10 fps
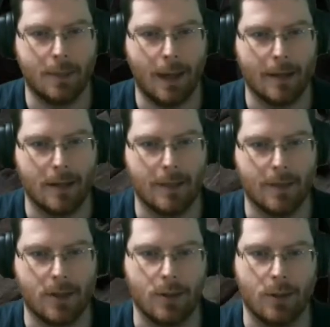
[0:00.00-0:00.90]
If you can
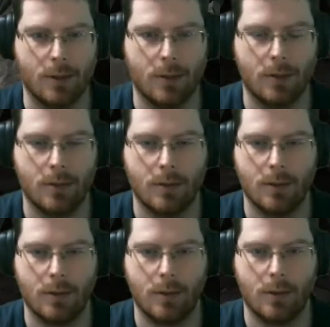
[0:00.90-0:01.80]
raise the dead,
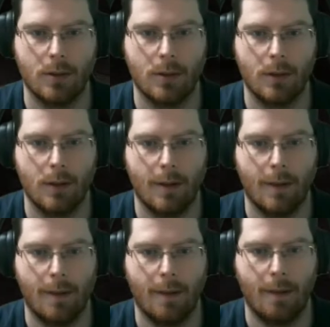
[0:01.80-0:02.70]
you should
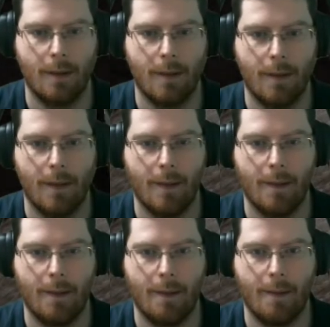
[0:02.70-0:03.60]
be raising
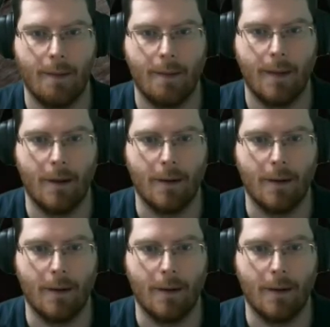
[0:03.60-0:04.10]
all of the dead.